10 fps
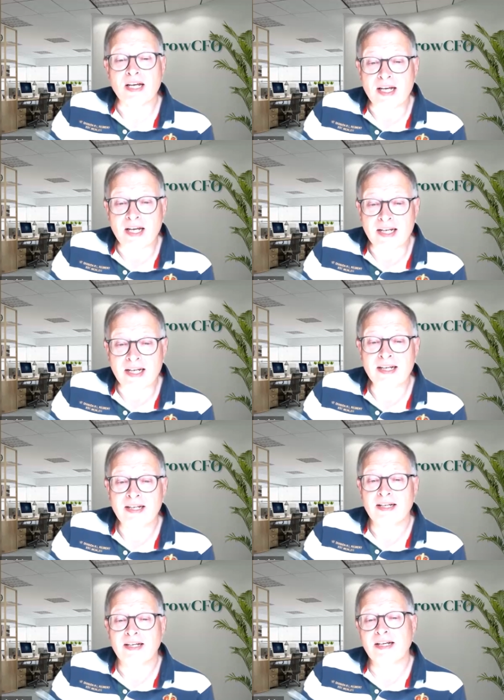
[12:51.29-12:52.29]
earlier
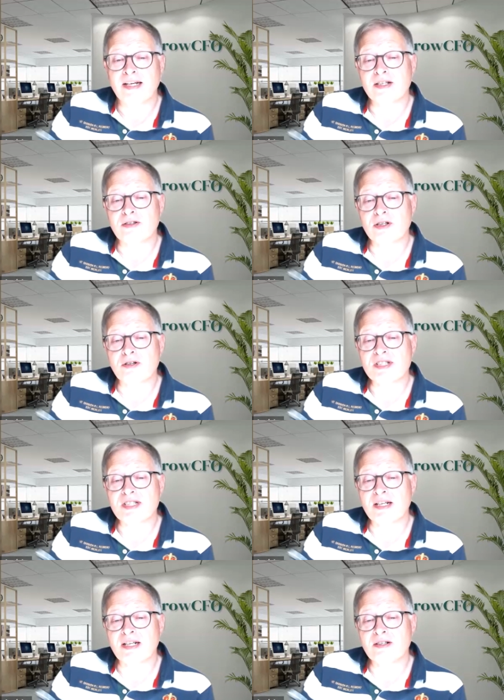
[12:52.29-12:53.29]
in the growth
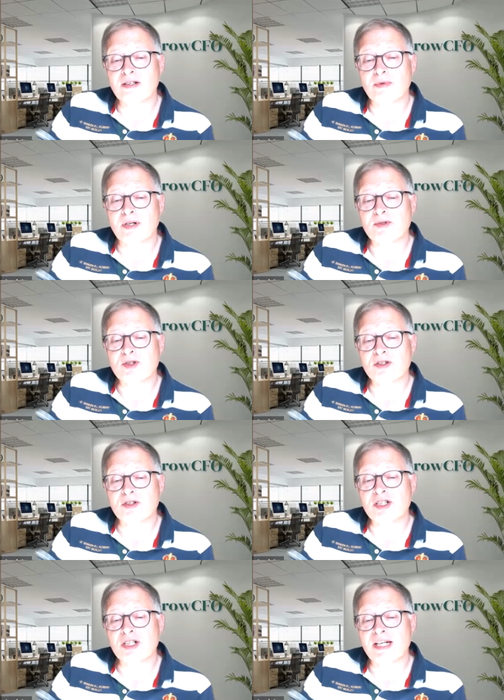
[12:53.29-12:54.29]
cycle than perhaps
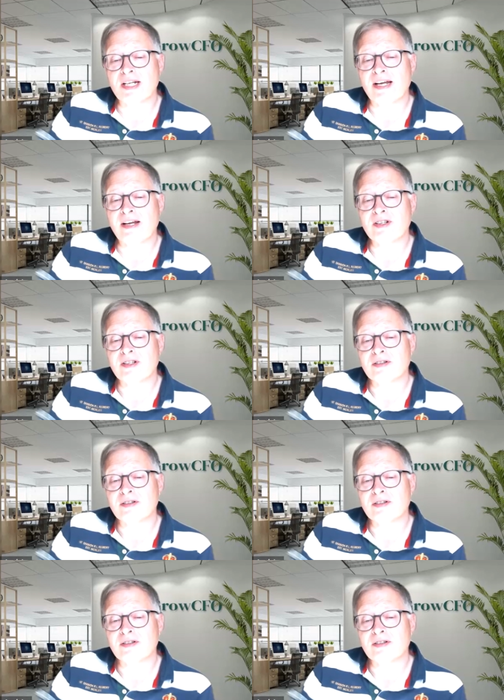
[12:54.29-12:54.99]
traditionally they have?